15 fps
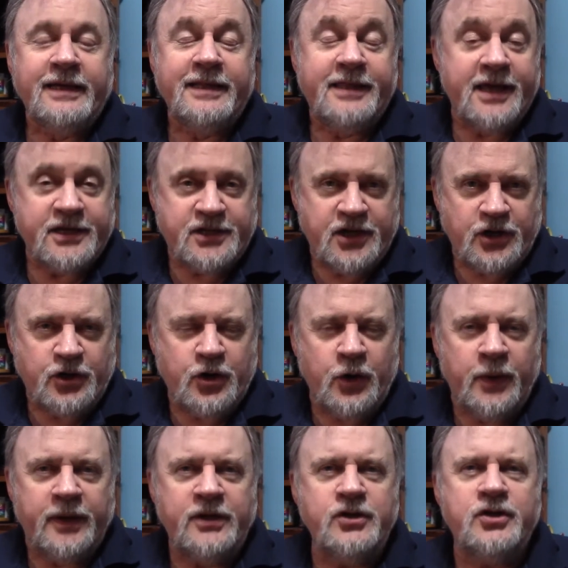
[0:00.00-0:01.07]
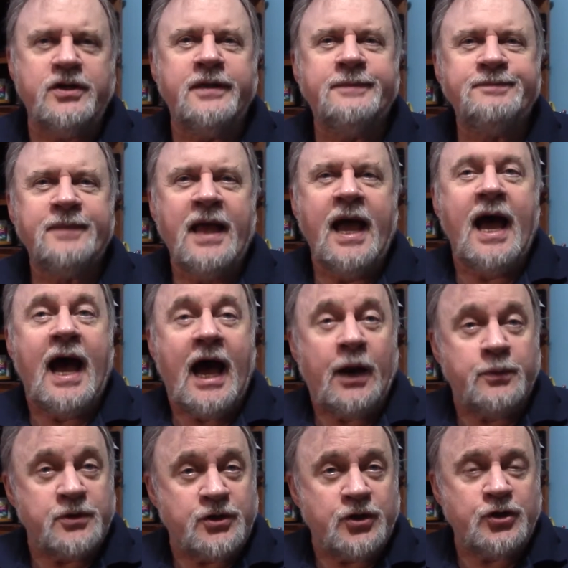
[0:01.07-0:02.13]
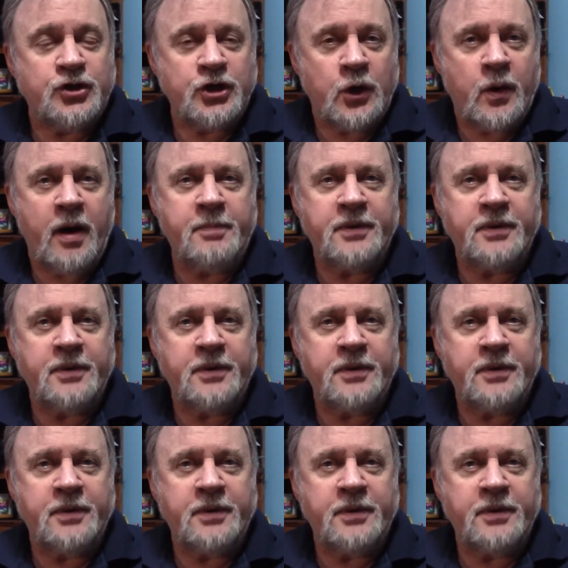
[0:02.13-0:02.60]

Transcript: Thus encouraged, I was to show up